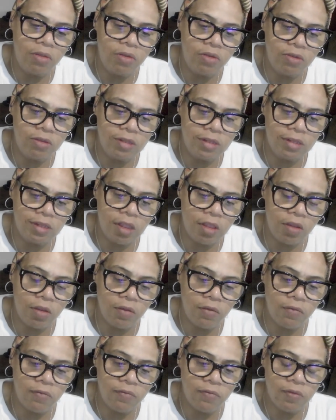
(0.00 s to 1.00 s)

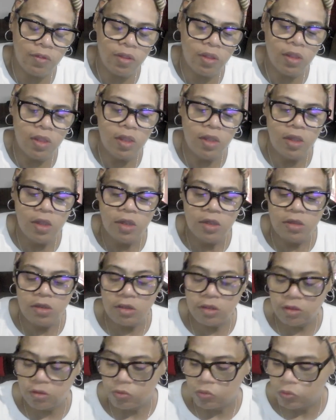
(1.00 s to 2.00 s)
yourself
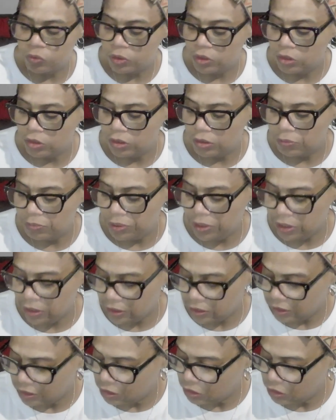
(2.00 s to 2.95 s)
to surrender to peace.